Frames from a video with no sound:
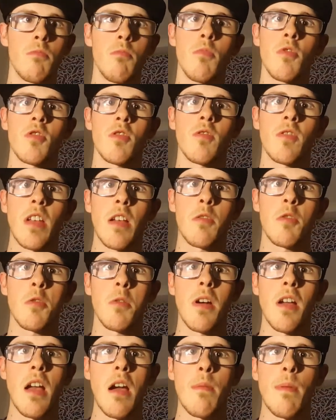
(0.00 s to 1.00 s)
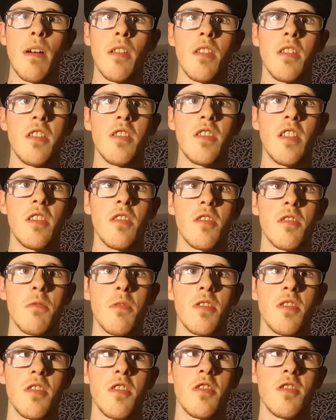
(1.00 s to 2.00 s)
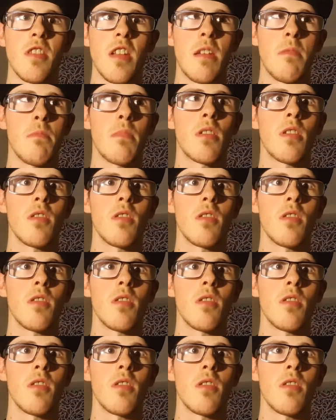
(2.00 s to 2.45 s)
must have kept quiet about the Nintendo Switch and its name,